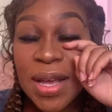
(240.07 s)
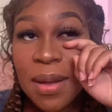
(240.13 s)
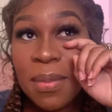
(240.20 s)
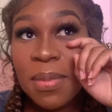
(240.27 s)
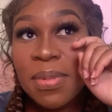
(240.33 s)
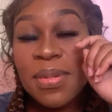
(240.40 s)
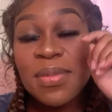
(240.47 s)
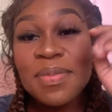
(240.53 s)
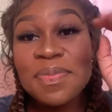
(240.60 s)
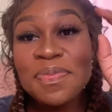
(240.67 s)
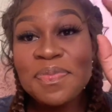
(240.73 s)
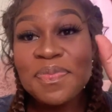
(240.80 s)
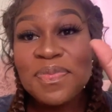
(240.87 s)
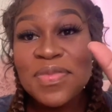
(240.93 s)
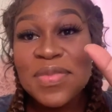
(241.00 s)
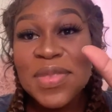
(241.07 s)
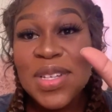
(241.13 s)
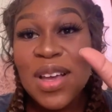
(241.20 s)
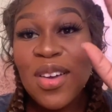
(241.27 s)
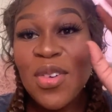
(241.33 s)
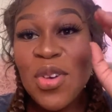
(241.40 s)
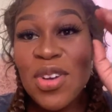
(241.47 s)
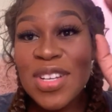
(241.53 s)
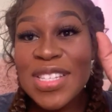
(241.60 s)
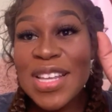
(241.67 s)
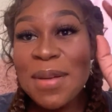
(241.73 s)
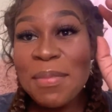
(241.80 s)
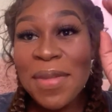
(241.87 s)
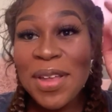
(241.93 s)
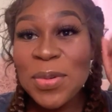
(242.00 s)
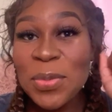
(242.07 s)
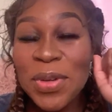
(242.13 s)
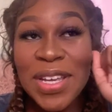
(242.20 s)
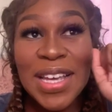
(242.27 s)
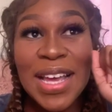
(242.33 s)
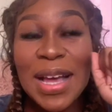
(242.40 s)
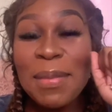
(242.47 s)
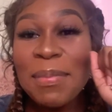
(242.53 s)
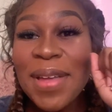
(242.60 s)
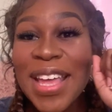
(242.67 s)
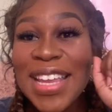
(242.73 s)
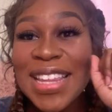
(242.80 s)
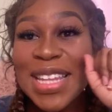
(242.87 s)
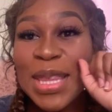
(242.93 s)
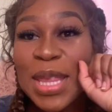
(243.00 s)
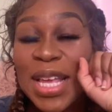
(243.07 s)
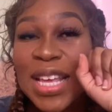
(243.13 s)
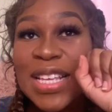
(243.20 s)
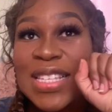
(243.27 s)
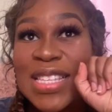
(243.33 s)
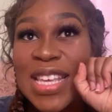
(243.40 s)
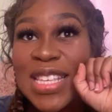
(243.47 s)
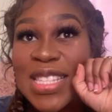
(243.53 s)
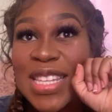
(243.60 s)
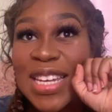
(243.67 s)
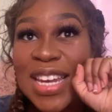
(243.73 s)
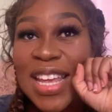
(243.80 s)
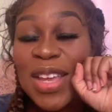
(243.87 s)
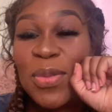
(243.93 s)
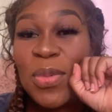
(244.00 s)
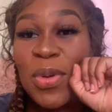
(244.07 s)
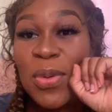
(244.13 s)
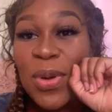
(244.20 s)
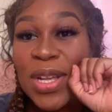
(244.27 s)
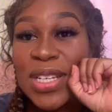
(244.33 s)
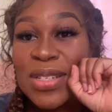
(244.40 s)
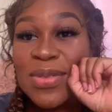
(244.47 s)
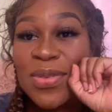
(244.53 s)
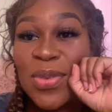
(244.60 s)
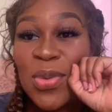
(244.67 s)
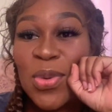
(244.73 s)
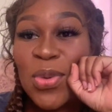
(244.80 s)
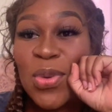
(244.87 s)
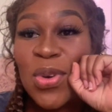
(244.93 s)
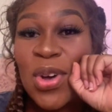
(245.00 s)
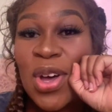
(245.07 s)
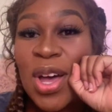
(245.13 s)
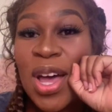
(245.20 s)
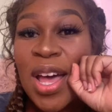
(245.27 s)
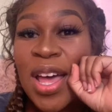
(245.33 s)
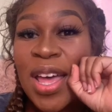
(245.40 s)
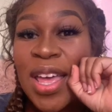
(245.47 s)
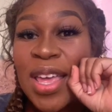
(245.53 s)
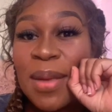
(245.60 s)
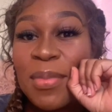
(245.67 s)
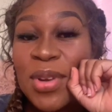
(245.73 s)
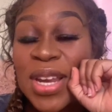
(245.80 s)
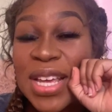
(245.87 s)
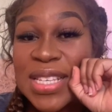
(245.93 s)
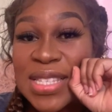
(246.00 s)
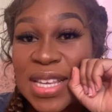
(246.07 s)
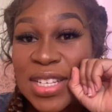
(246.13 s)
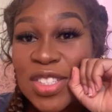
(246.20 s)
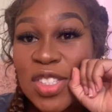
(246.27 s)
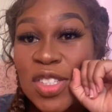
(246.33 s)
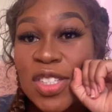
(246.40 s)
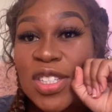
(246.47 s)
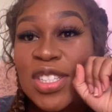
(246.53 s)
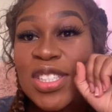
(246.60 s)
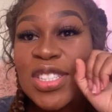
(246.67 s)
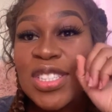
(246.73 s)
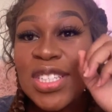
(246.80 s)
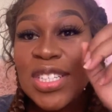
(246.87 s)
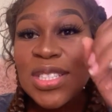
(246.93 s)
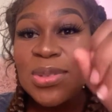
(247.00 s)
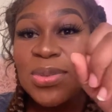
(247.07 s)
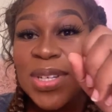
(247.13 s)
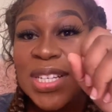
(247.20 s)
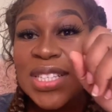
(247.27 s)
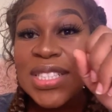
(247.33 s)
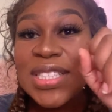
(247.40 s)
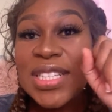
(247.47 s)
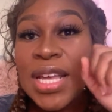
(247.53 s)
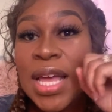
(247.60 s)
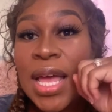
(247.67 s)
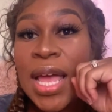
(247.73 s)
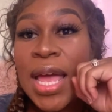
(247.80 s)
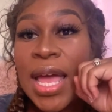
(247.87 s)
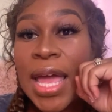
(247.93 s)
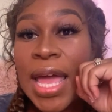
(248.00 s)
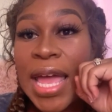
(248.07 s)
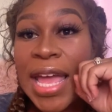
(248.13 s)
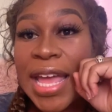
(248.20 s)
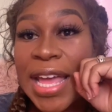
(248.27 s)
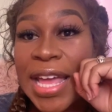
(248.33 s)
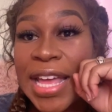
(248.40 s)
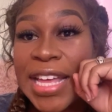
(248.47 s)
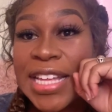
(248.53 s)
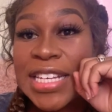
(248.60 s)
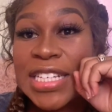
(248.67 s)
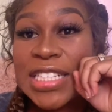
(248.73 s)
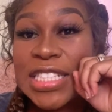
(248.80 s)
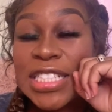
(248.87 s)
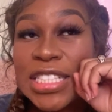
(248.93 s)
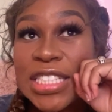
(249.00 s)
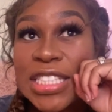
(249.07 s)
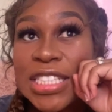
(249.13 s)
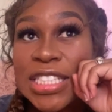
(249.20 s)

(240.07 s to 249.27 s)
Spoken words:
up. Rosang might wake up. And the thing is, yesterday we went for immunization, 6 weeks, and